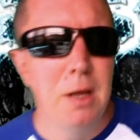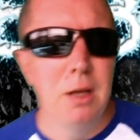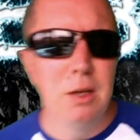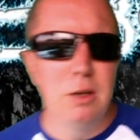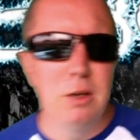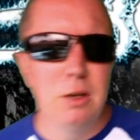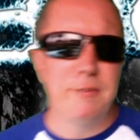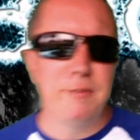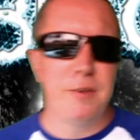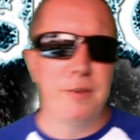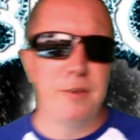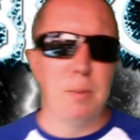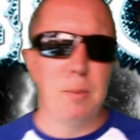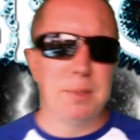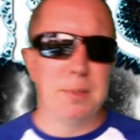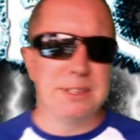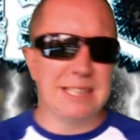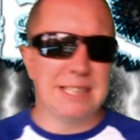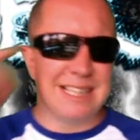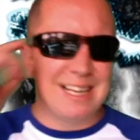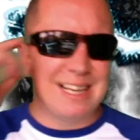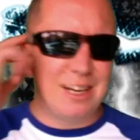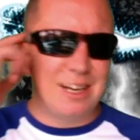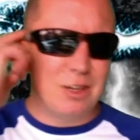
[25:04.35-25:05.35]
look for your
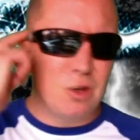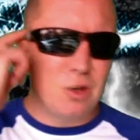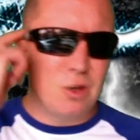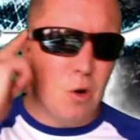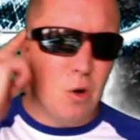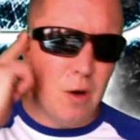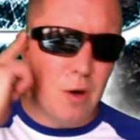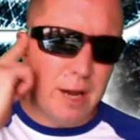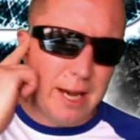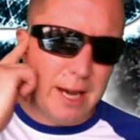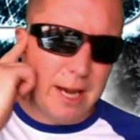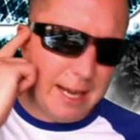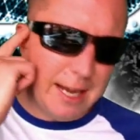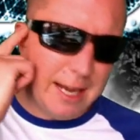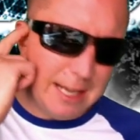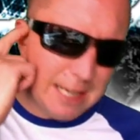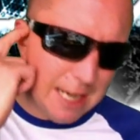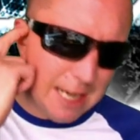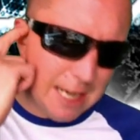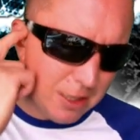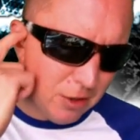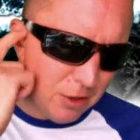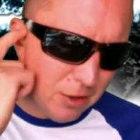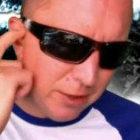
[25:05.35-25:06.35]
particular coin and then
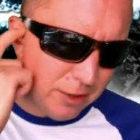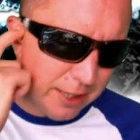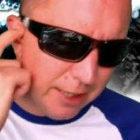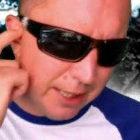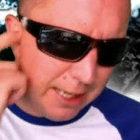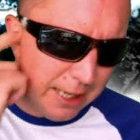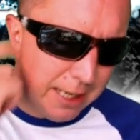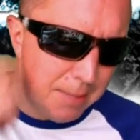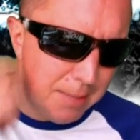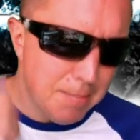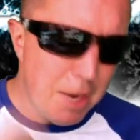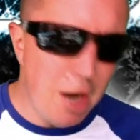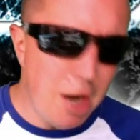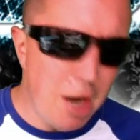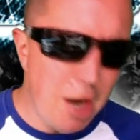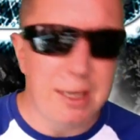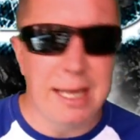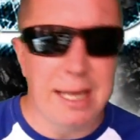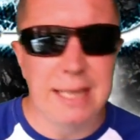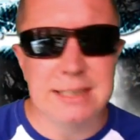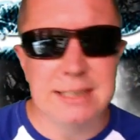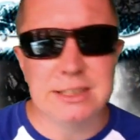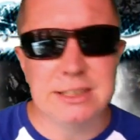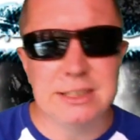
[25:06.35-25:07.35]
click on the
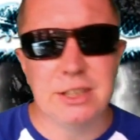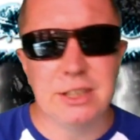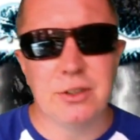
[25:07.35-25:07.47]
markets,